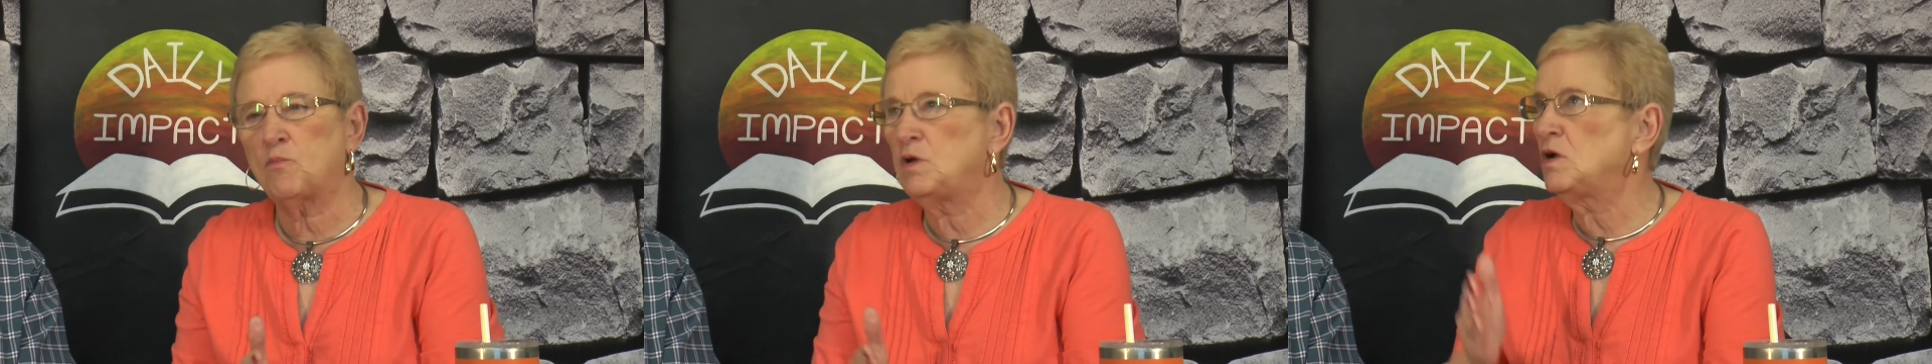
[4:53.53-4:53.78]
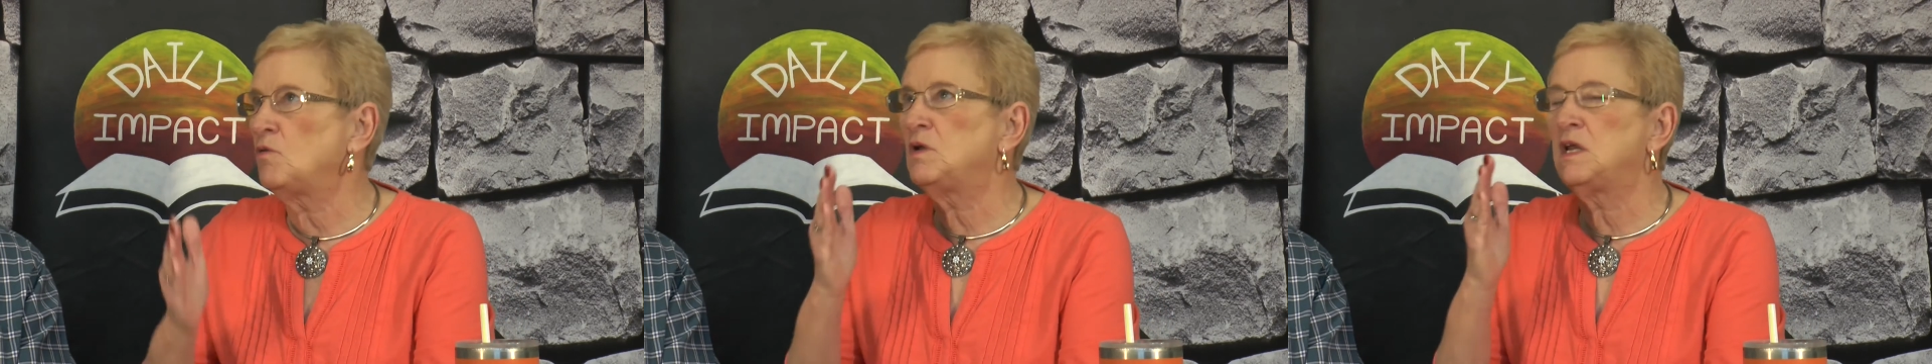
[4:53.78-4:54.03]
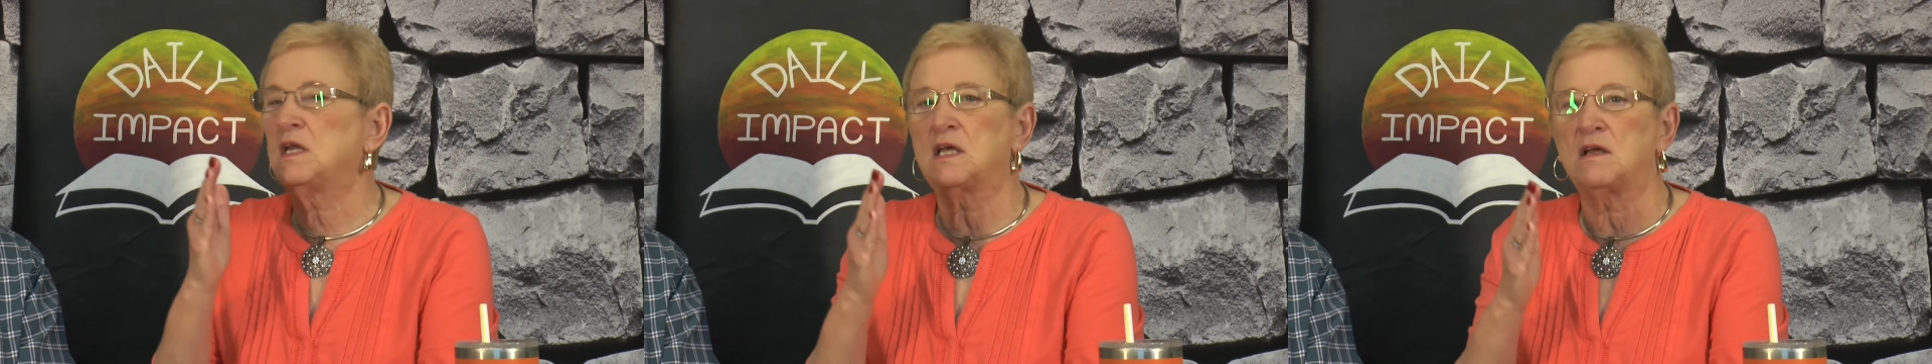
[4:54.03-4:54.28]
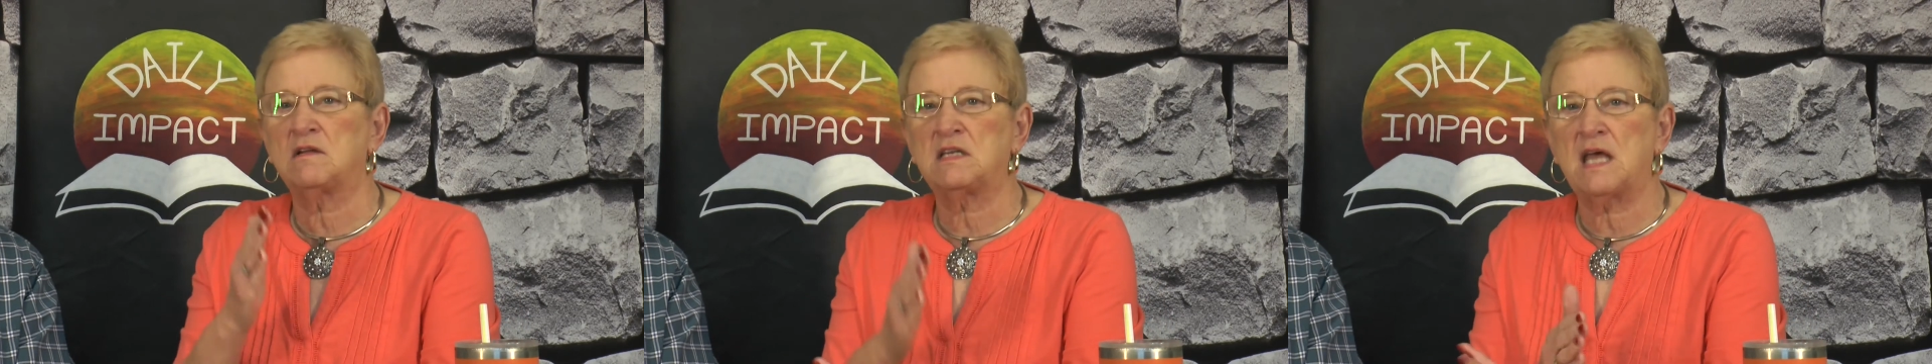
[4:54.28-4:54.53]
We don't need to
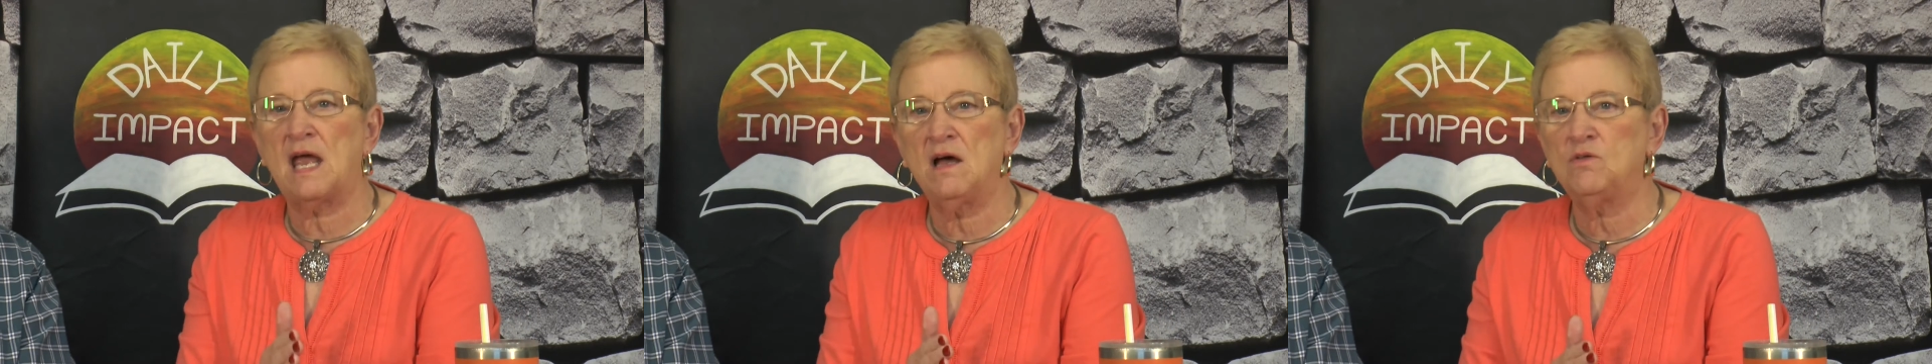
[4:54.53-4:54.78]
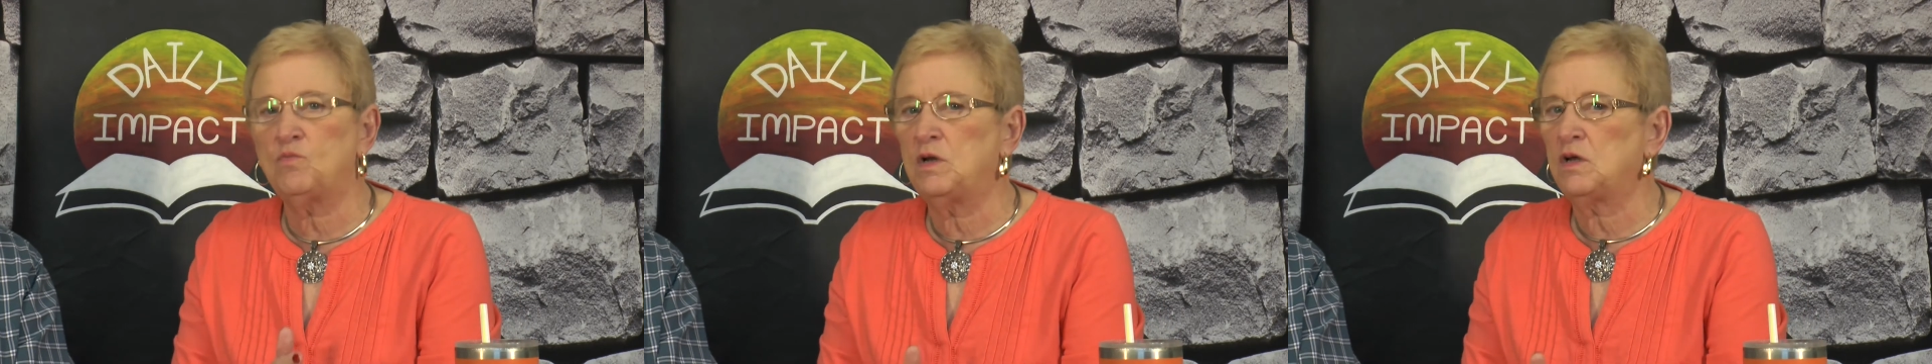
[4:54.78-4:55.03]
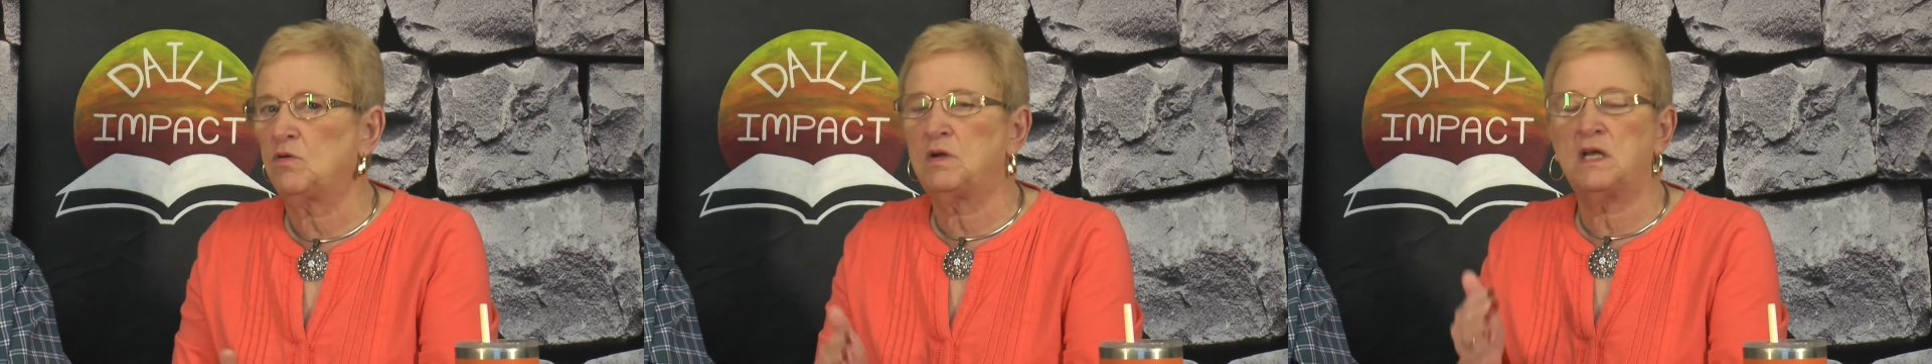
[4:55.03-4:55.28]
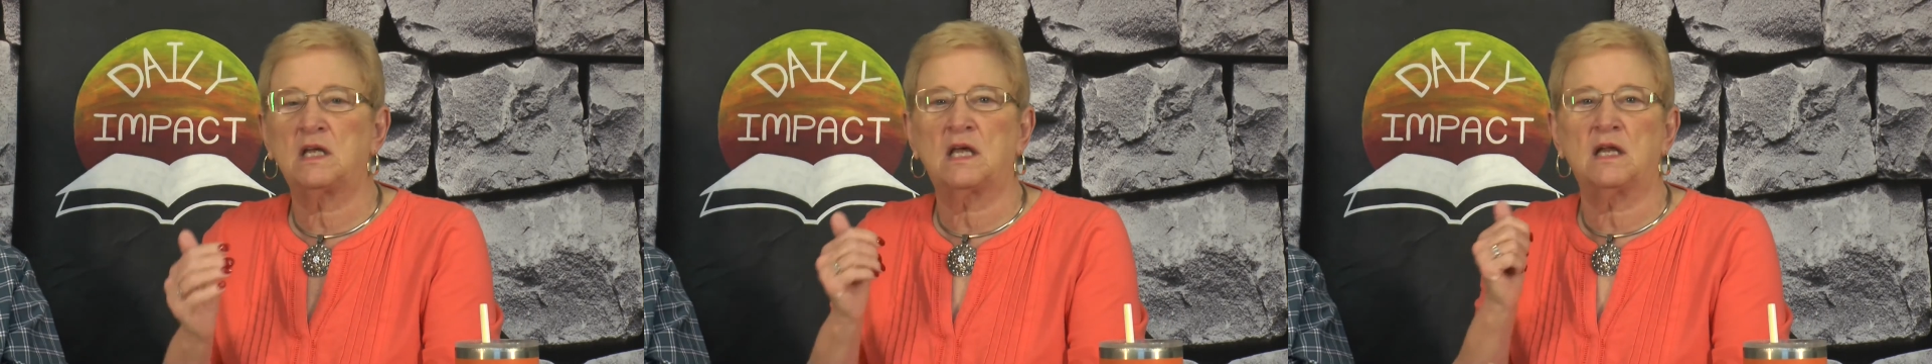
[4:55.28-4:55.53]
get down. We don't
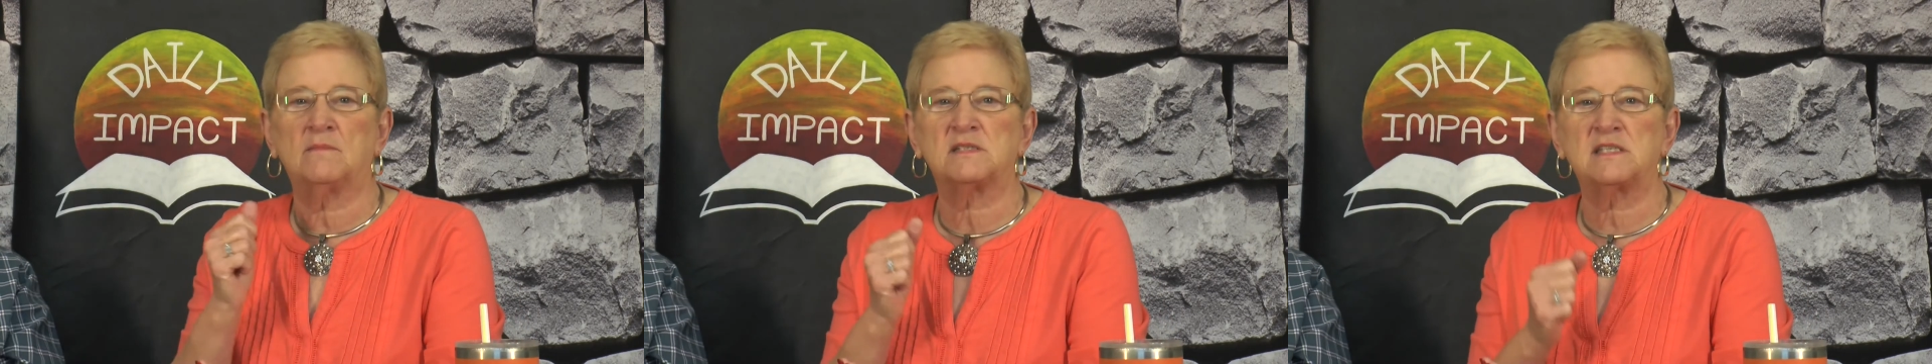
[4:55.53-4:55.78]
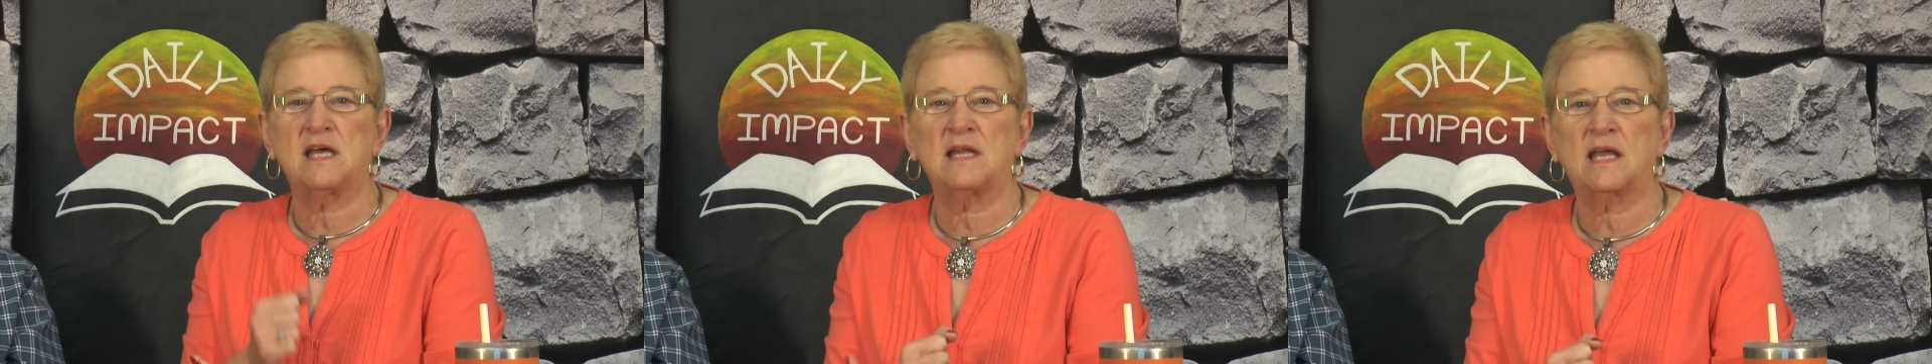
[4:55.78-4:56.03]
need to get upset